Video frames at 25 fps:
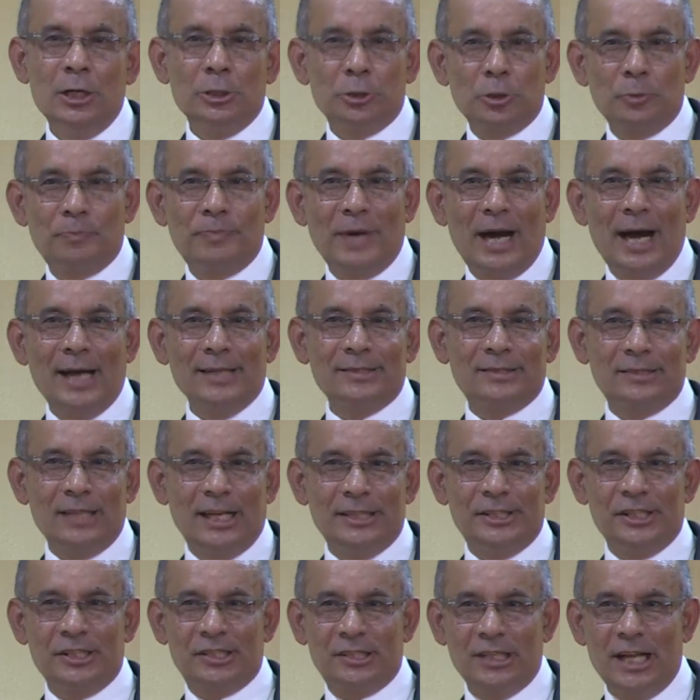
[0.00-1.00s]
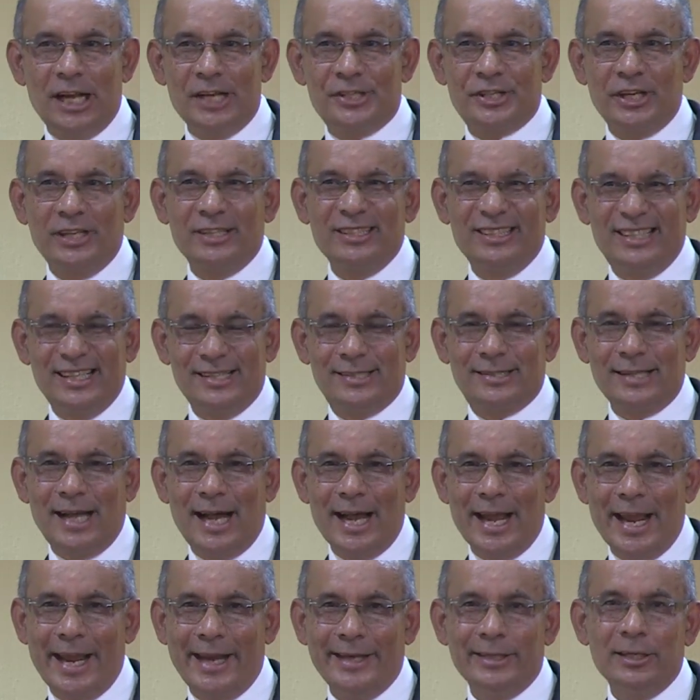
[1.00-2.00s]
to pass legislation
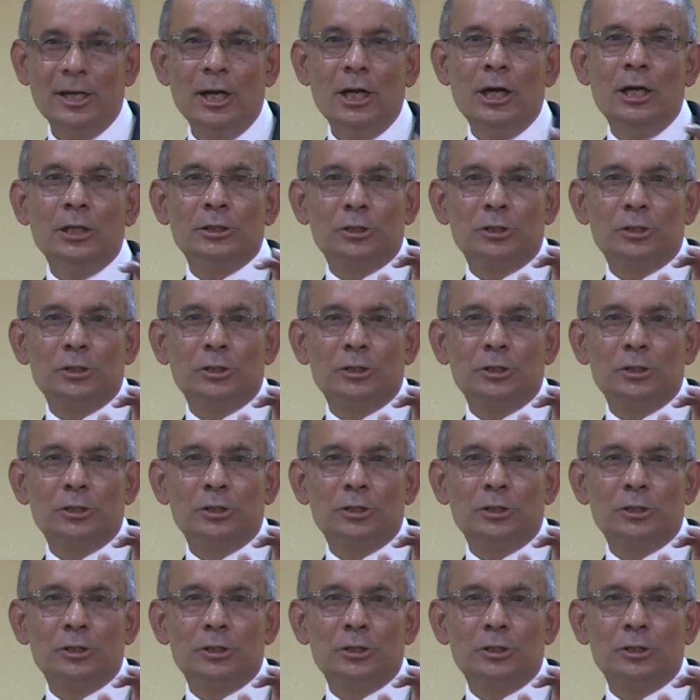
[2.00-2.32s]
designed